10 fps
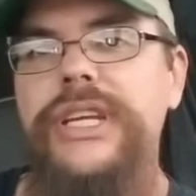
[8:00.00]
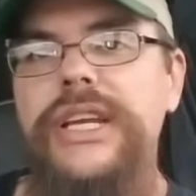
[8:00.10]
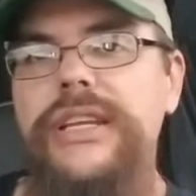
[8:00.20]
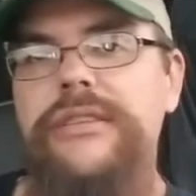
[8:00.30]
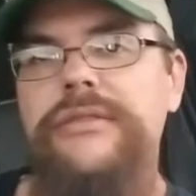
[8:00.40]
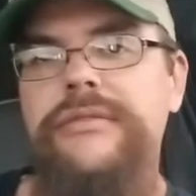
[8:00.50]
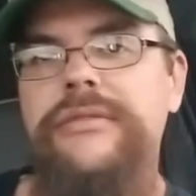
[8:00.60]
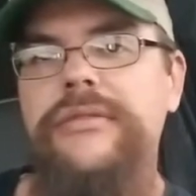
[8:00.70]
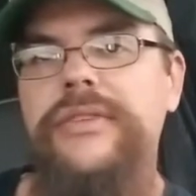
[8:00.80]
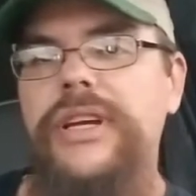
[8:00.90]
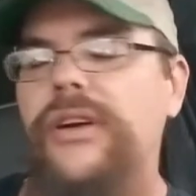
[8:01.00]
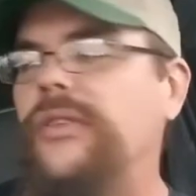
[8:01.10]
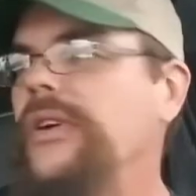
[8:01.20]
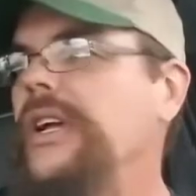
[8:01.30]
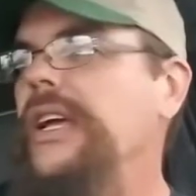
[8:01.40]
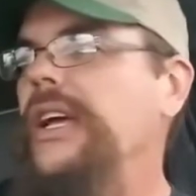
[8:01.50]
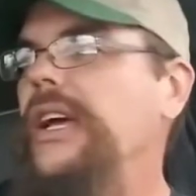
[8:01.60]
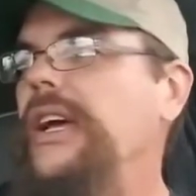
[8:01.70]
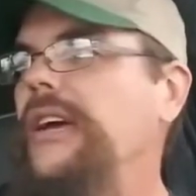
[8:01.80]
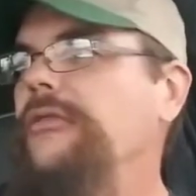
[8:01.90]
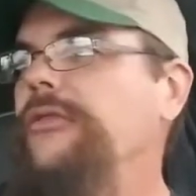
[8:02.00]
need it? You know, and, and,